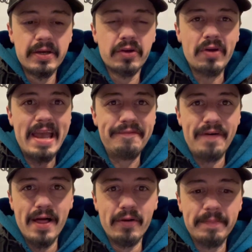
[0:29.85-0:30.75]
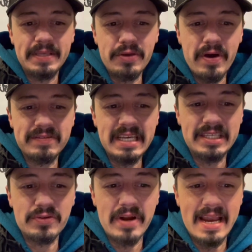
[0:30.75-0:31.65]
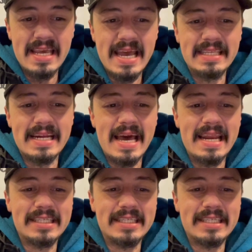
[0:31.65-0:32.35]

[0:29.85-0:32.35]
Great follow-up to UFC 298 tonight.